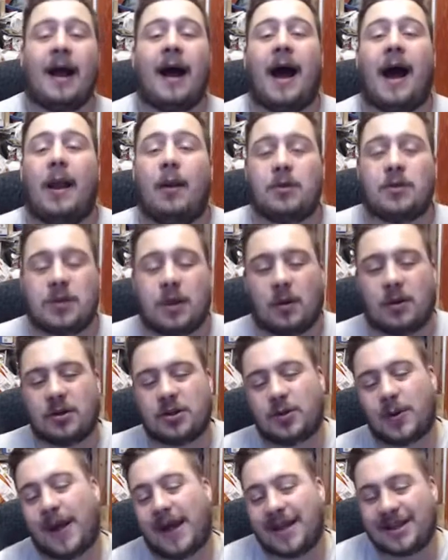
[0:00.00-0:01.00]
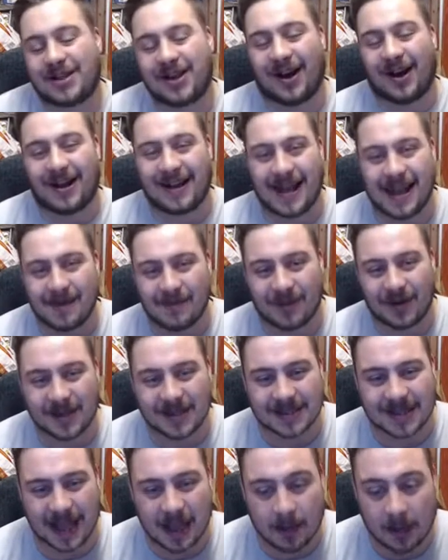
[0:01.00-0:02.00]
And also on Twitch at Yate
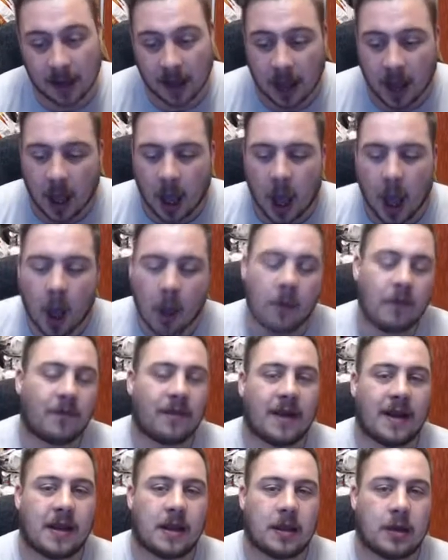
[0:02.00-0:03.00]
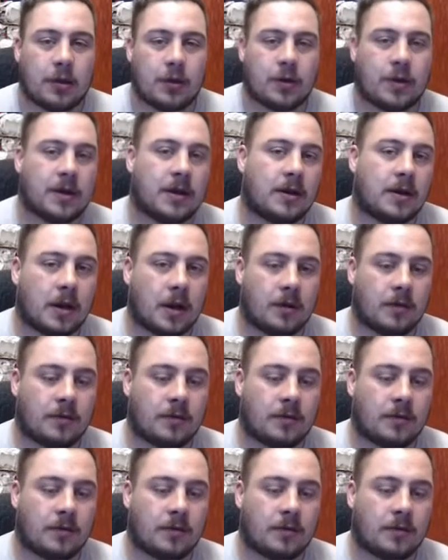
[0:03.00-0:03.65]
Boys Gaming. Hopefully you can